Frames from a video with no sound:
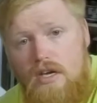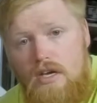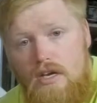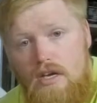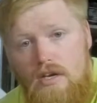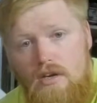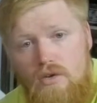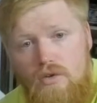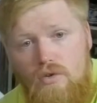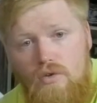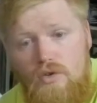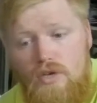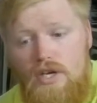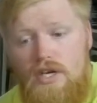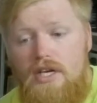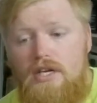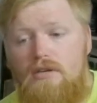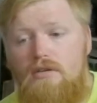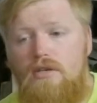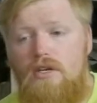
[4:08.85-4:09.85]
An intercooler
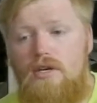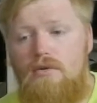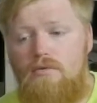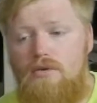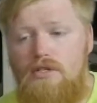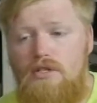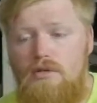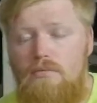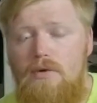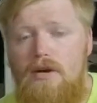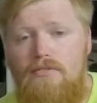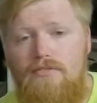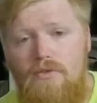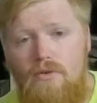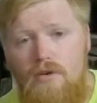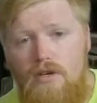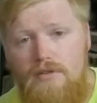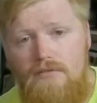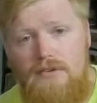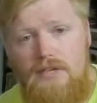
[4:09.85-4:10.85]
kit can run you about
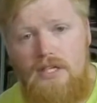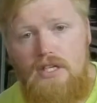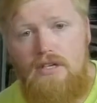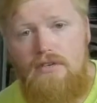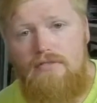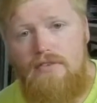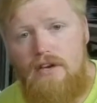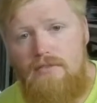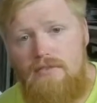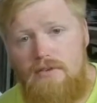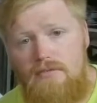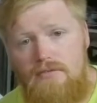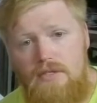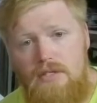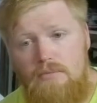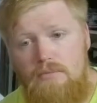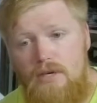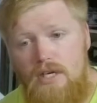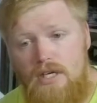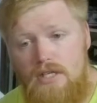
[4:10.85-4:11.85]
450 to 550
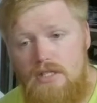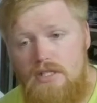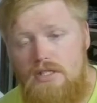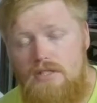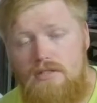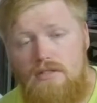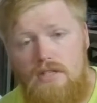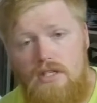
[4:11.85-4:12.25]
bucks.